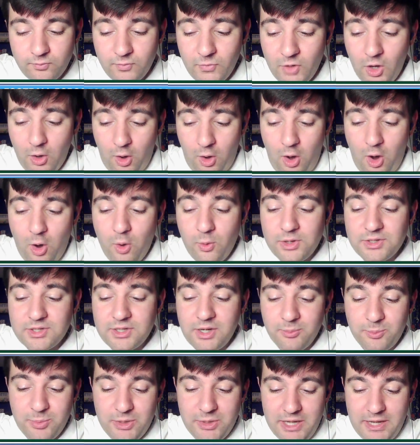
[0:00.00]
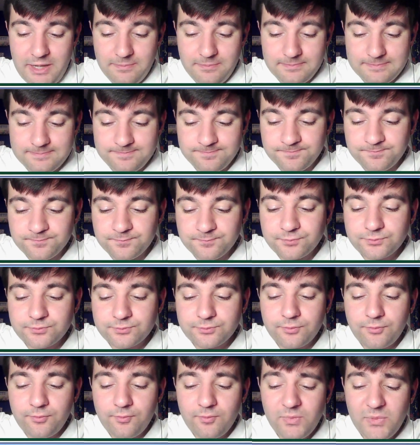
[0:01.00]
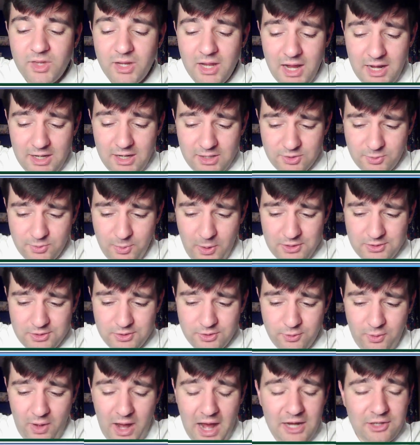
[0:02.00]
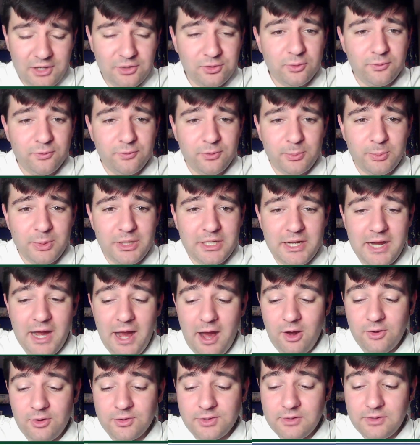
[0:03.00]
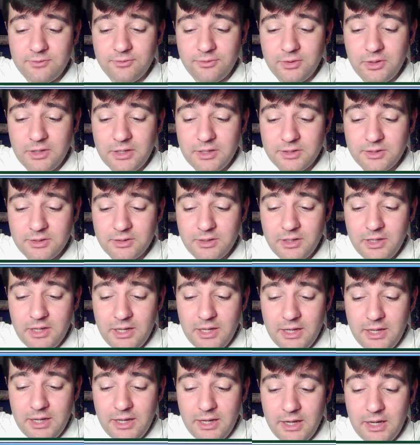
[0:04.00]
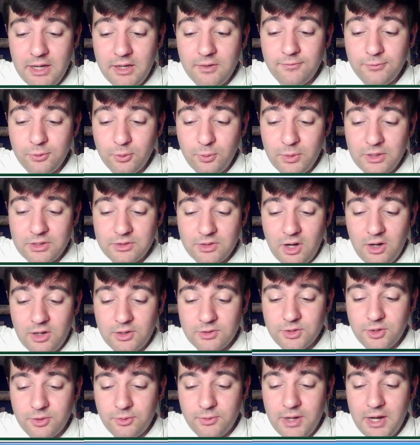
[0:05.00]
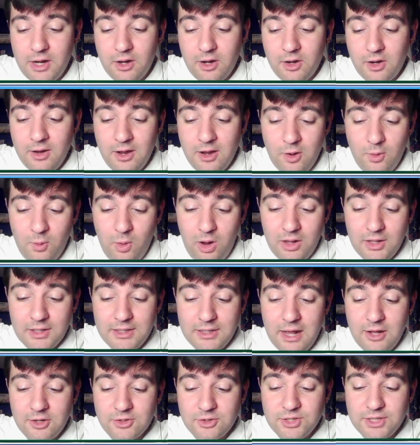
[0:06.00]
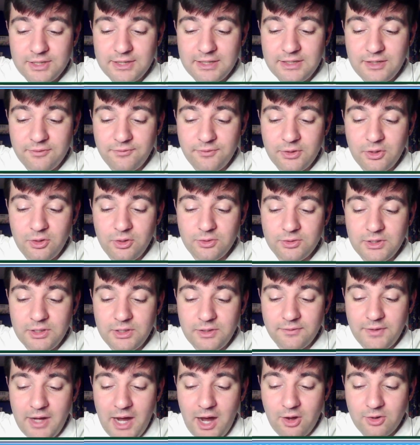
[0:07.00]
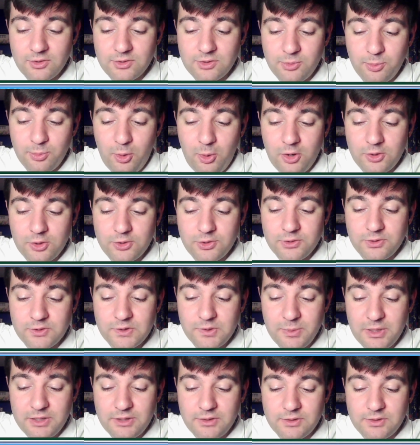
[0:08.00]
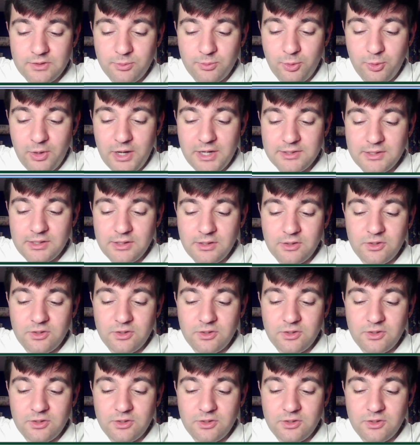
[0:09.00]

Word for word: or always compete and expresses gratitude for P. Carroll's influence influence on his career. While acknowledging the difficulty of Carroll's departure, Smith is embracing the